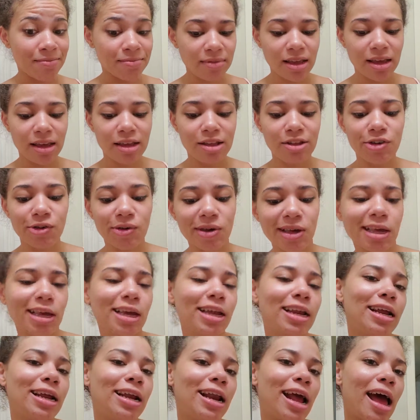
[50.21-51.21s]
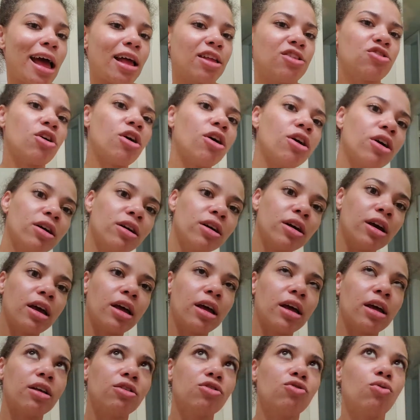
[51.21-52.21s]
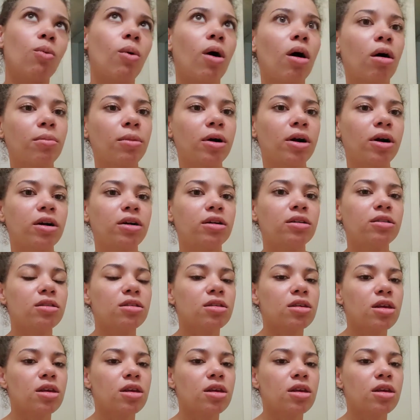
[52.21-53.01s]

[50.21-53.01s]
And you can get it at Target, Walmart,